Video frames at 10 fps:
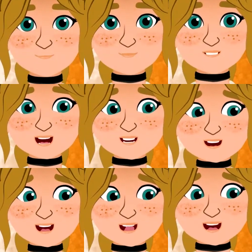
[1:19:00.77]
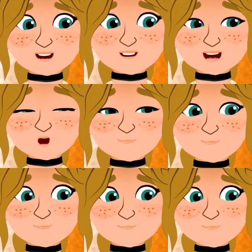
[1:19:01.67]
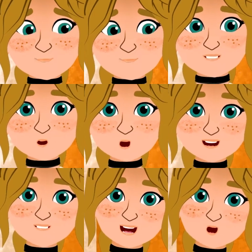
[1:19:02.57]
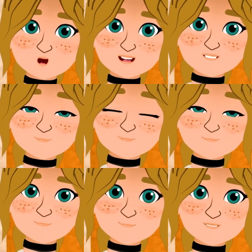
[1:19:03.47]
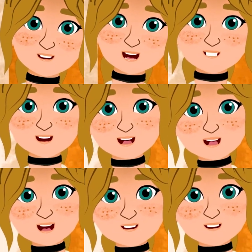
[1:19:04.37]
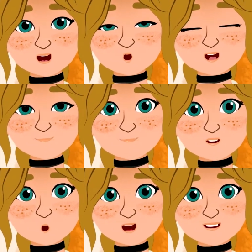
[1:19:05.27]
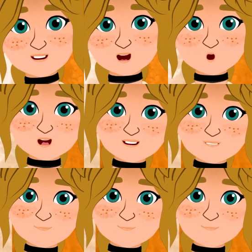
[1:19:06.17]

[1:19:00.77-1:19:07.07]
I felt my heart sink, and I asked slowly, "Is she about my height and dressed in black?"